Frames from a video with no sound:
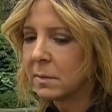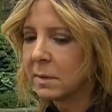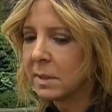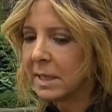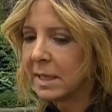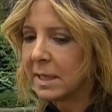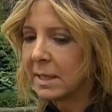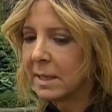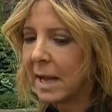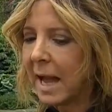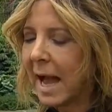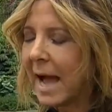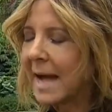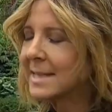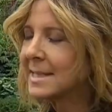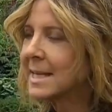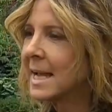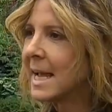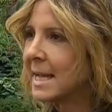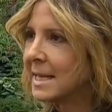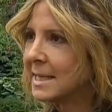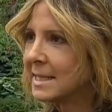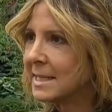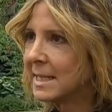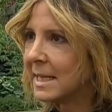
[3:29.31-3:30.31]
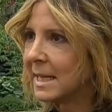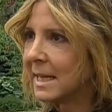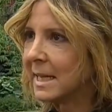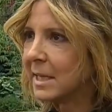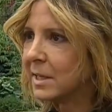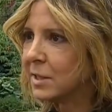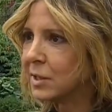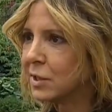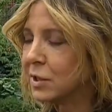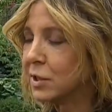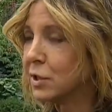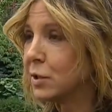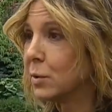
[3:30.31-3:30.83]

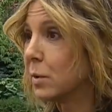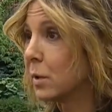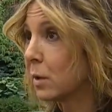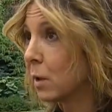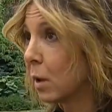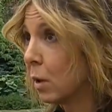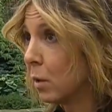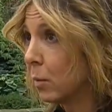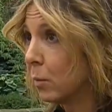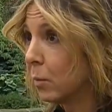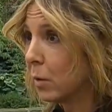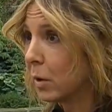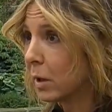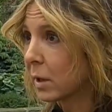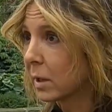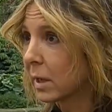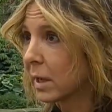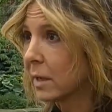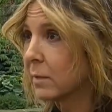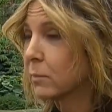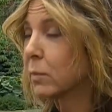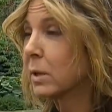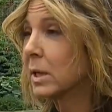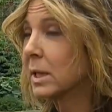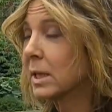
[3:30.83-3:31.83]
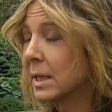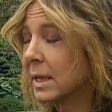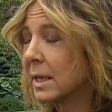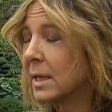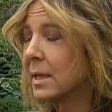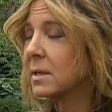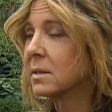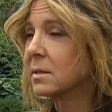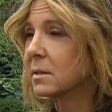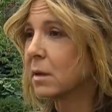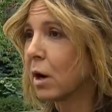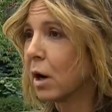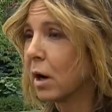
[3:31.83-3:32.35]
attendee to do their homework. It really
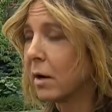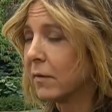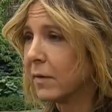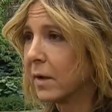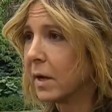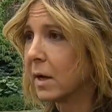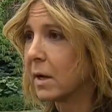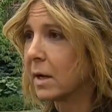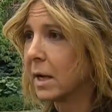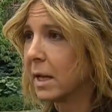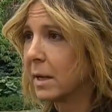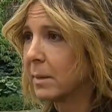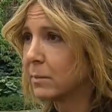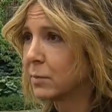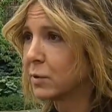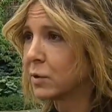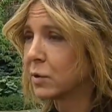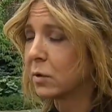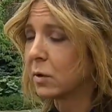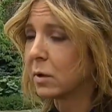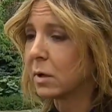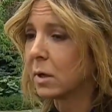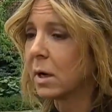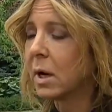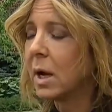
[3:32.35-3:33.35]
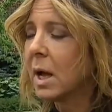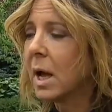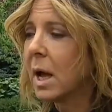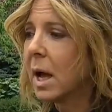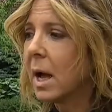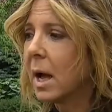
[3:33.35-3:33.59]
is caveat emptor.